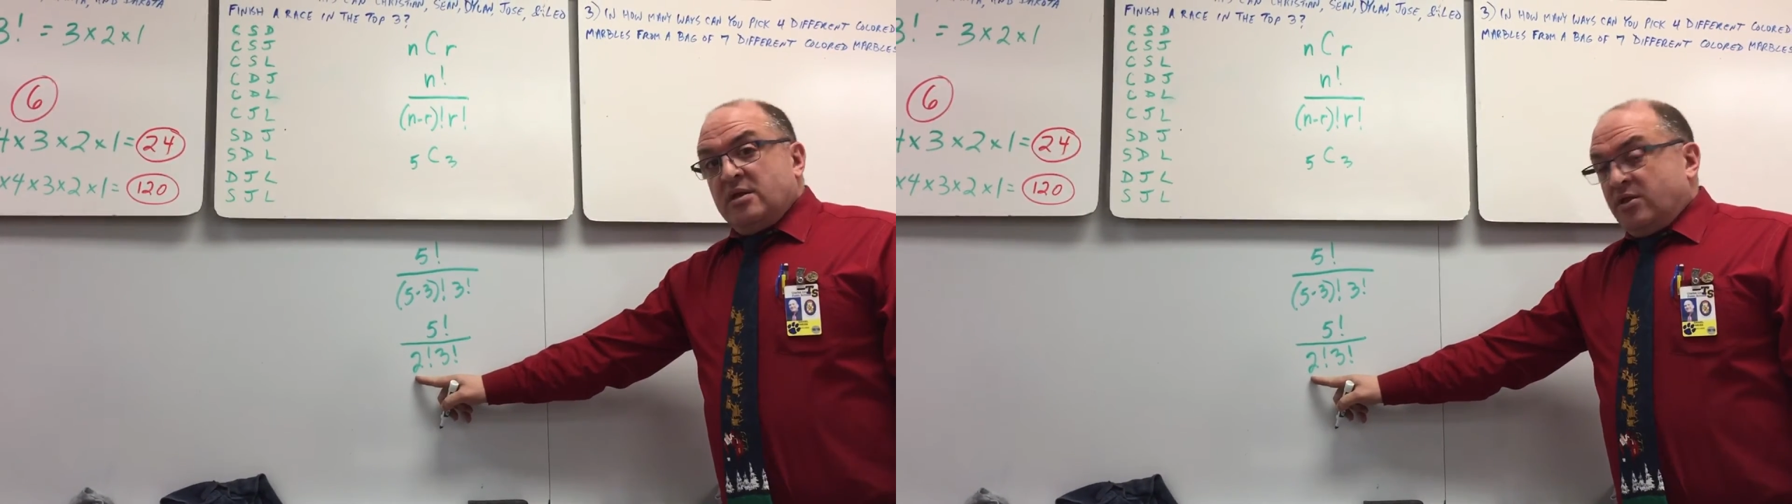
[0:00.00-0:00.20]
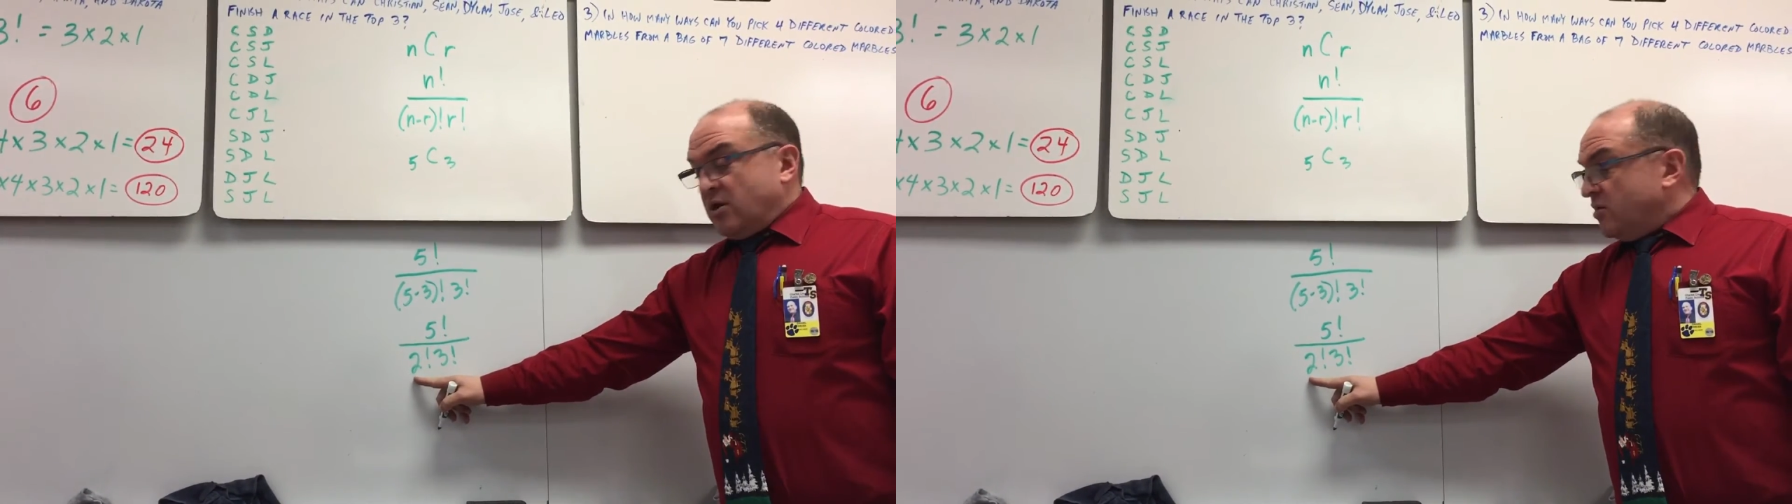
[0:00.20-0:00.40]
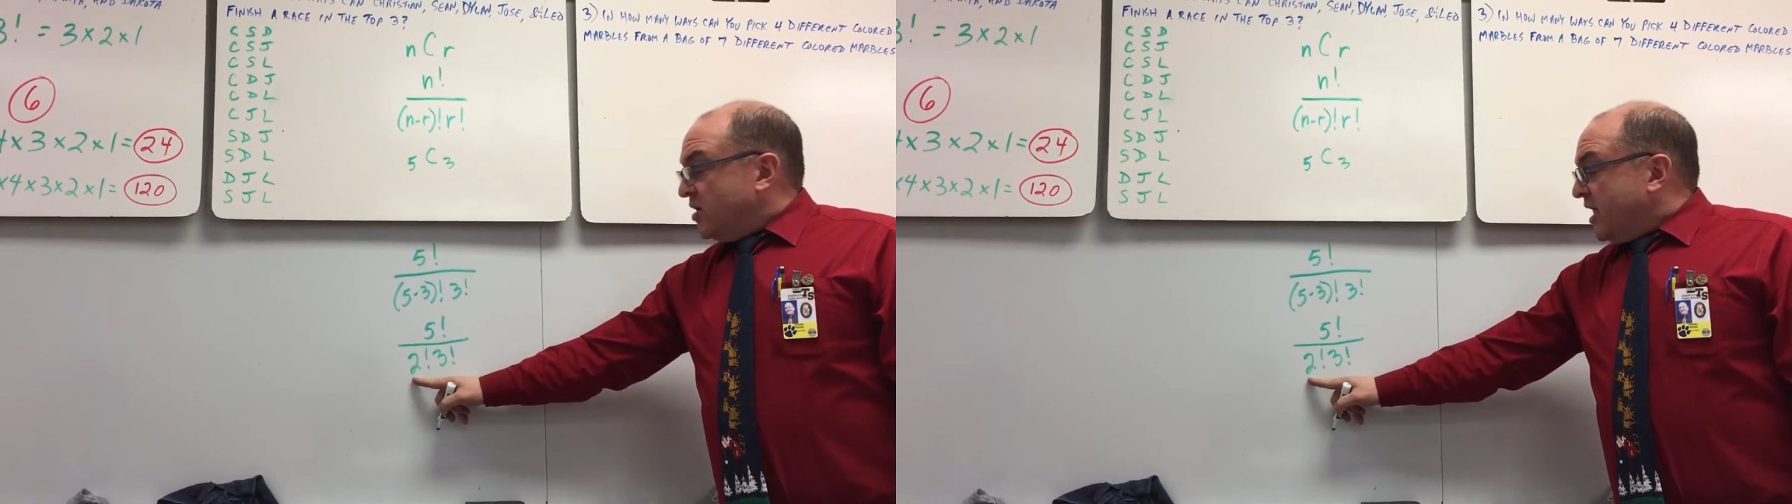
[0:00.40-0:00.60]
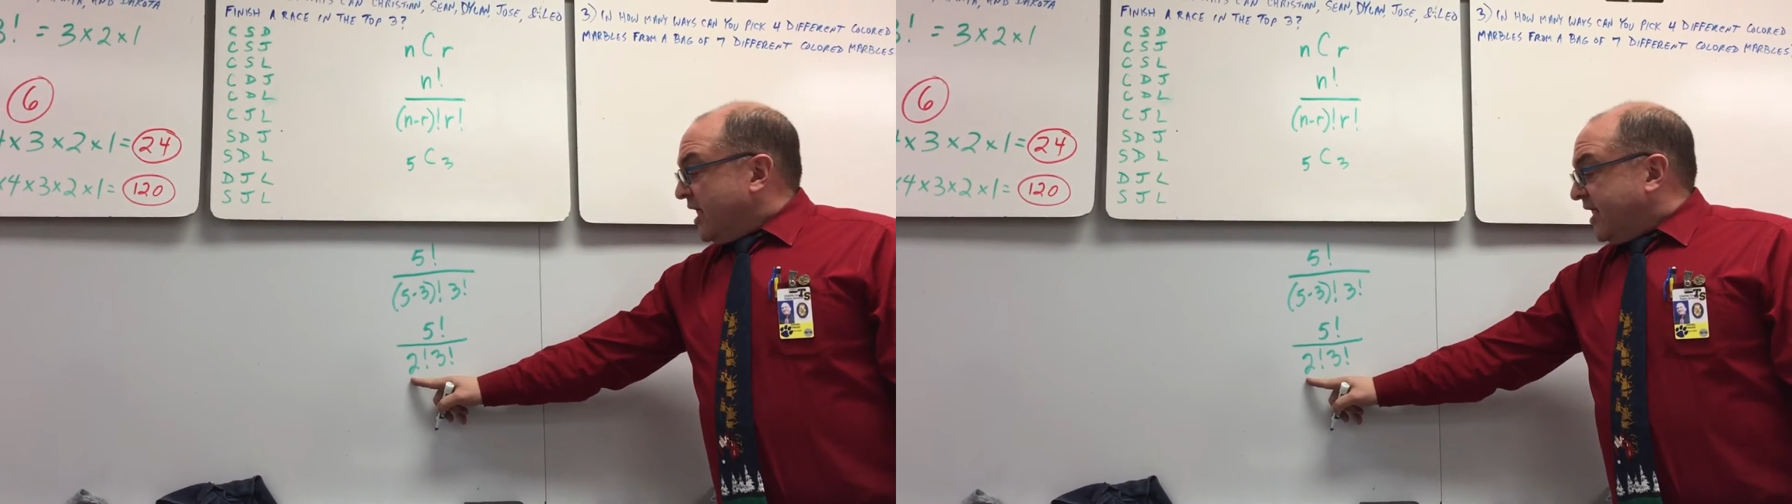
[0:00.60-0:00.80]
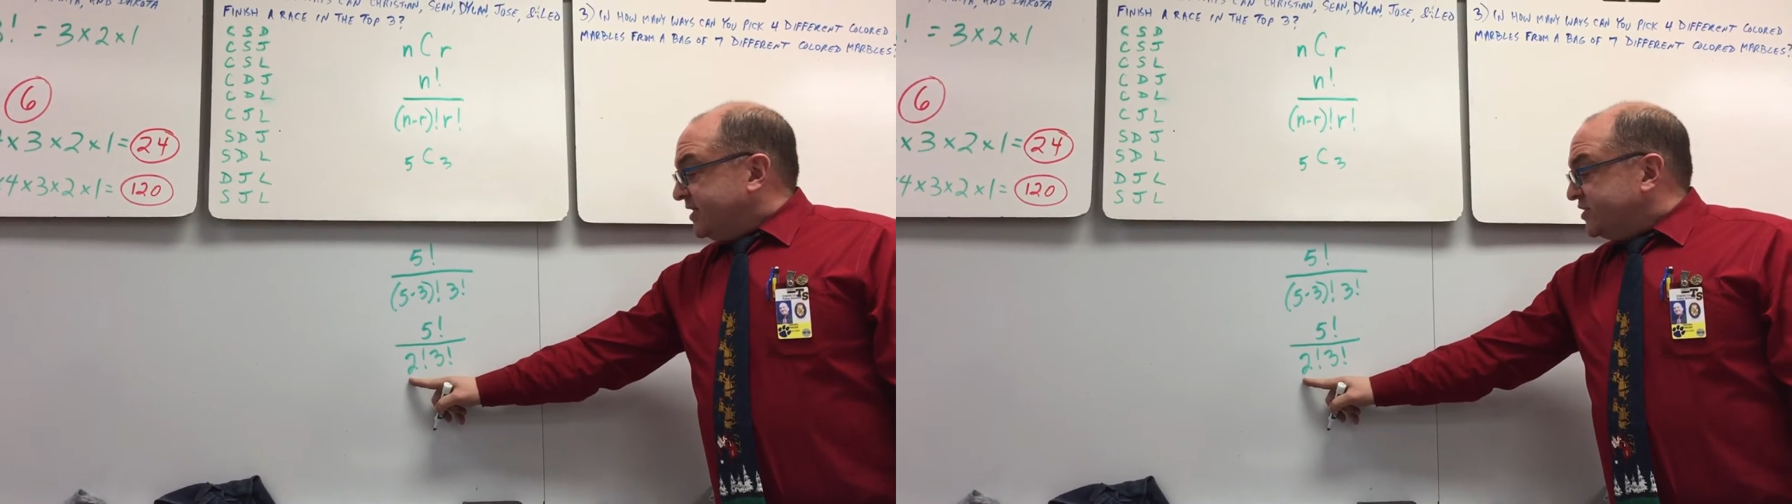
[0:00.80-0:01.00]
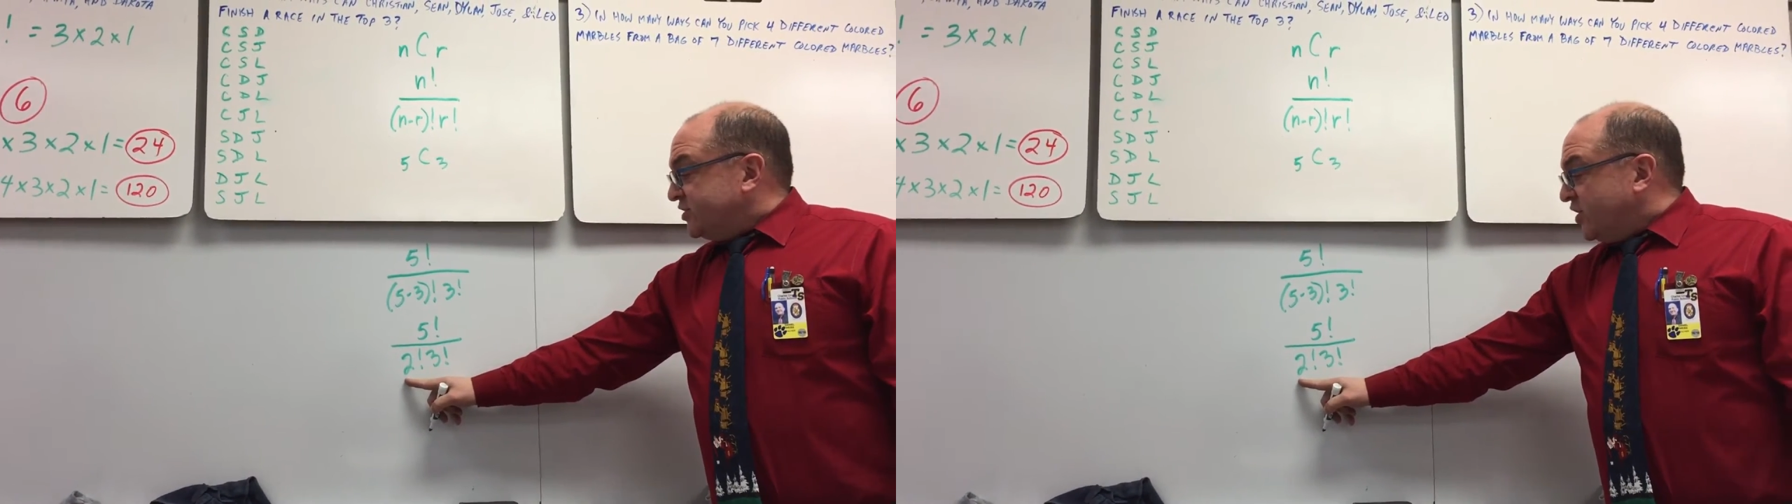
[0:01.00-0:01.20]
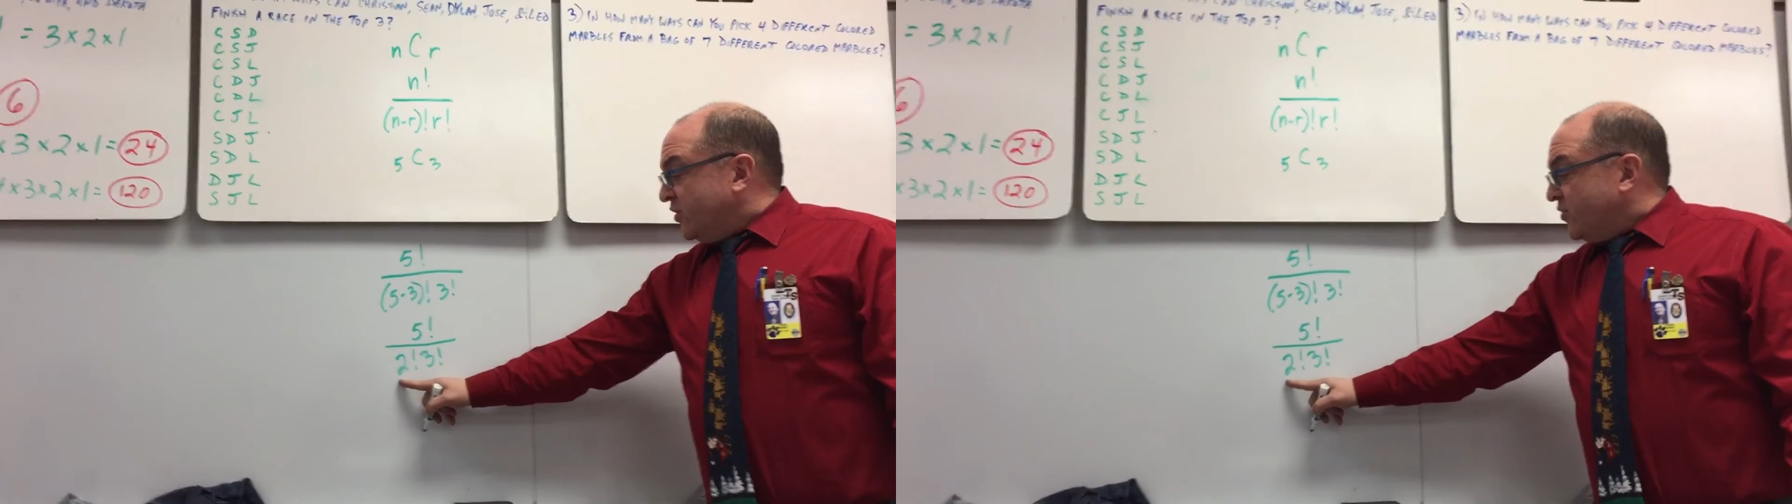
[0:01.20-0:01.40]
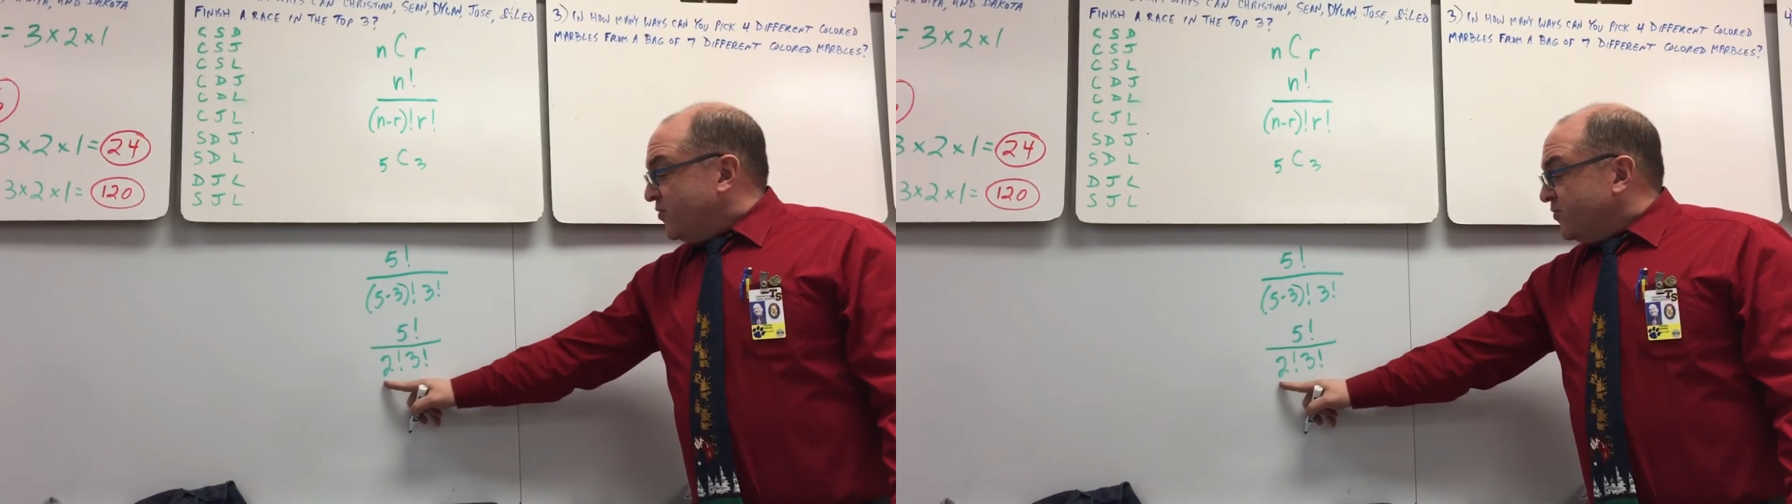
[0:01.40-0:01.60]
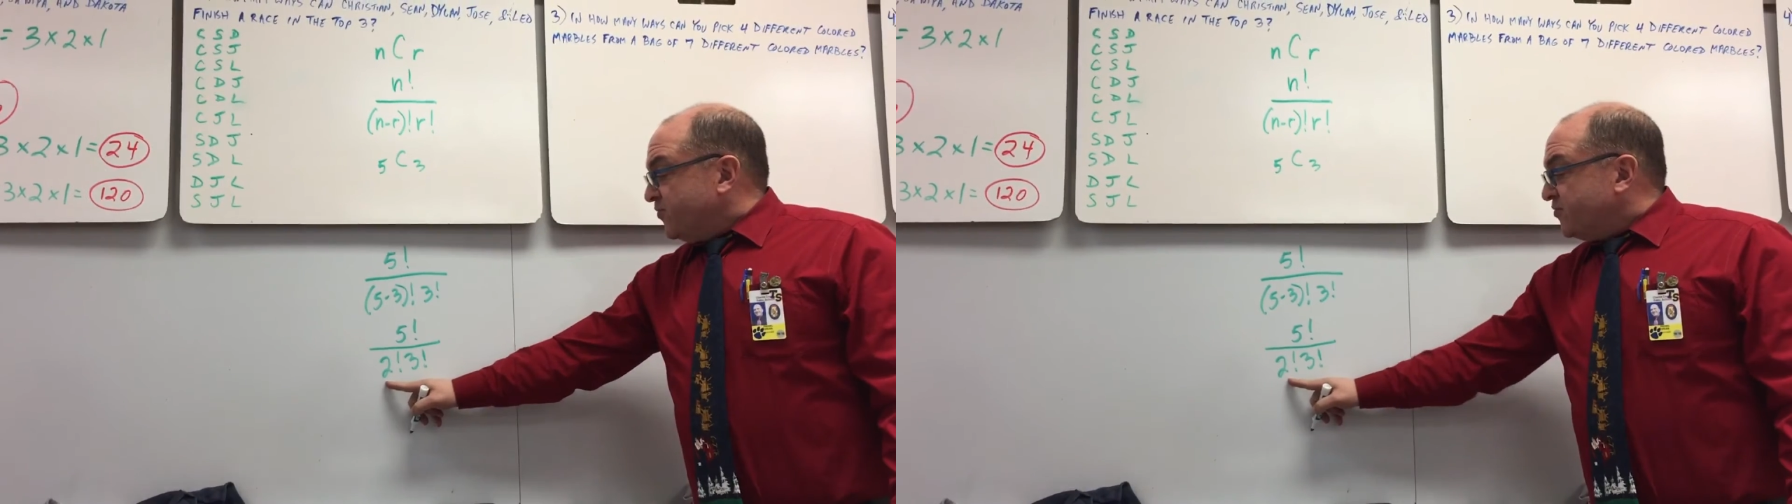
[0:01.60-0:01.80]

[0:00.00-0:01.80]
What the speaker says: though, is 2.